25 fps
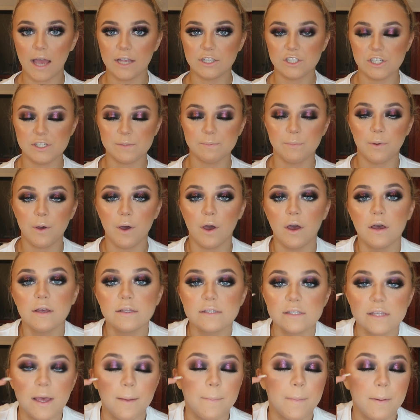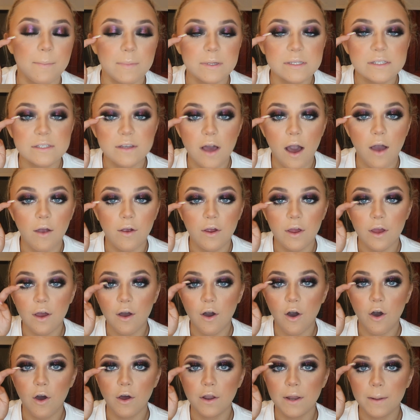I just put some mascara
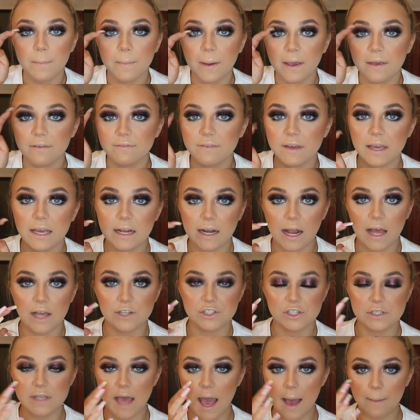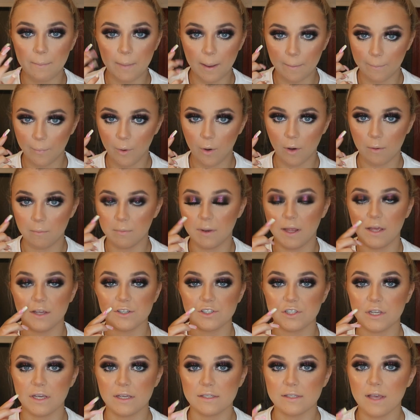on my fake lashes and my bottom
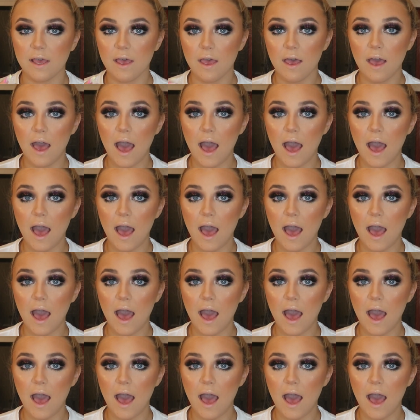lashes,